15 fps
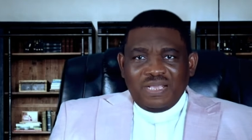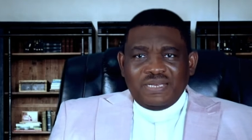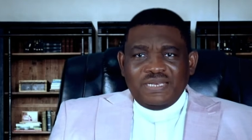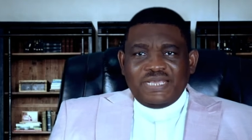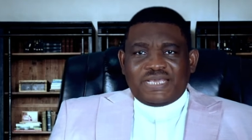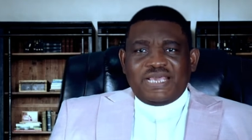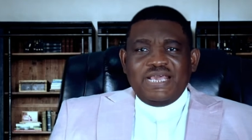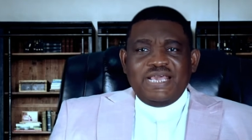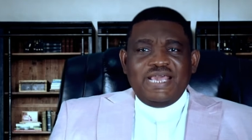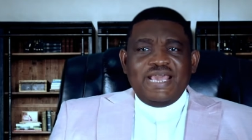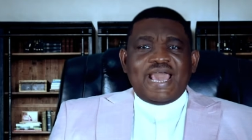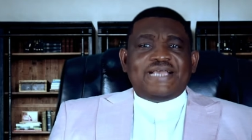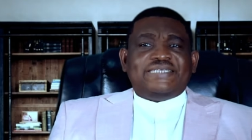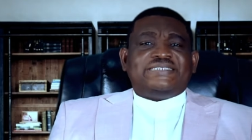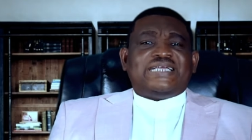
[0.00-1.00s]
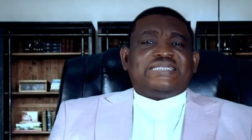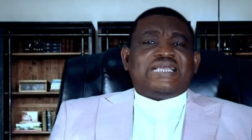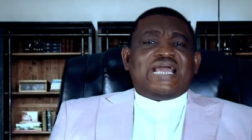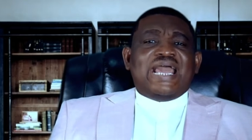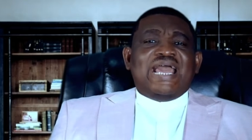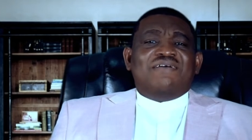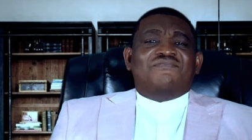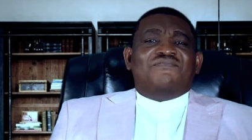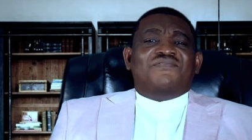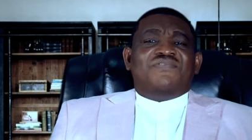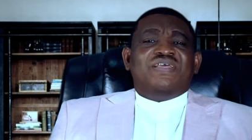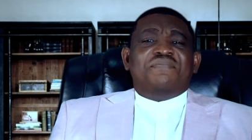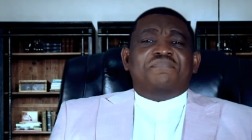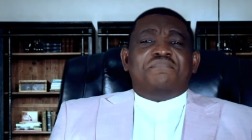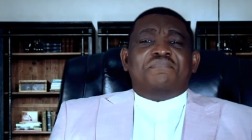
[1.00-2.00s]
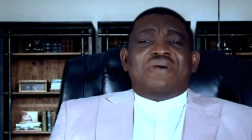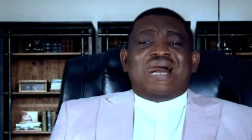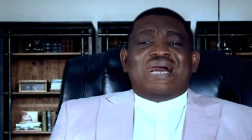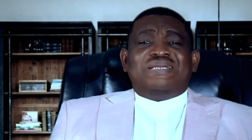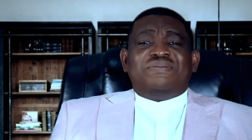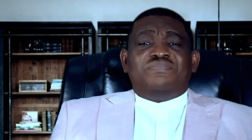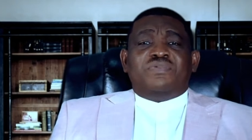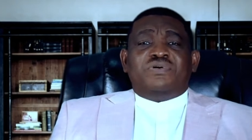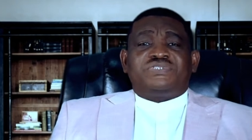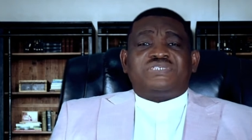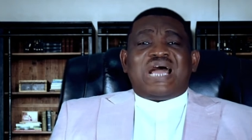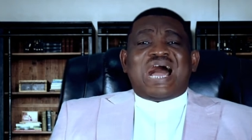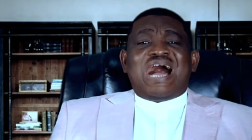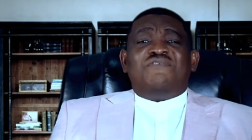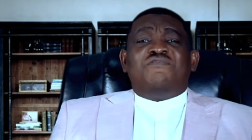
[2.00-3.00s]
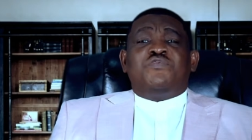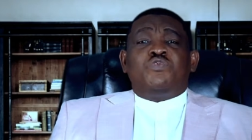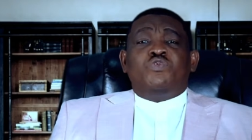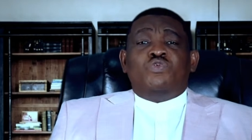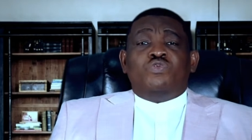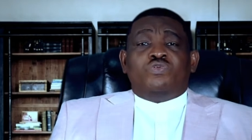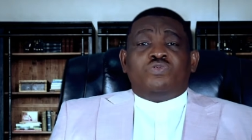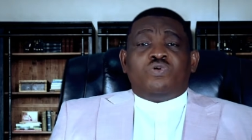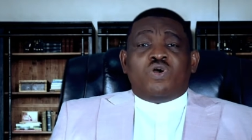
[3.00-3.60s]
The key here is that every man must have rule